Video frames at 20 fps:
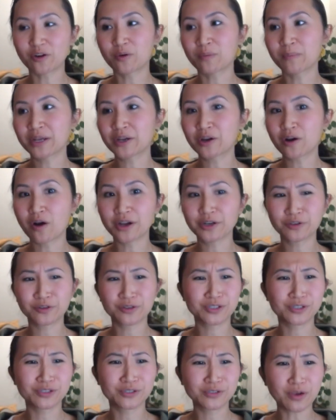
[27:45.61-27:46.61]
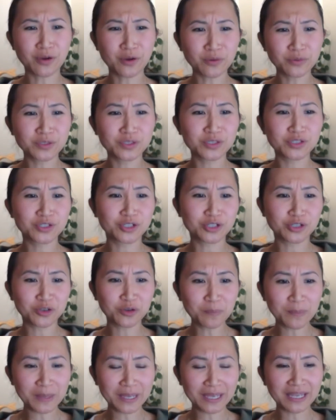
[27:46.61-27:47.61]
oh my God, you're so
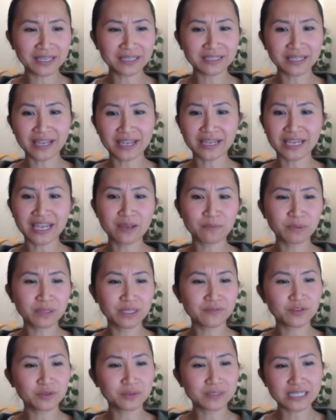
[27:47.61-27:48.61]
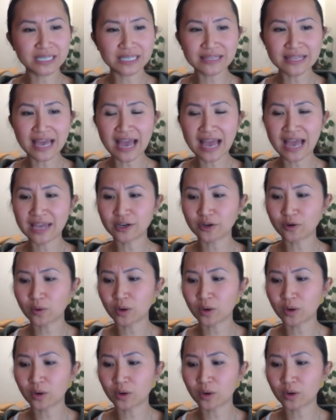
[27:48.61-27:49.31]
stupid. Like, I can't believe you did that.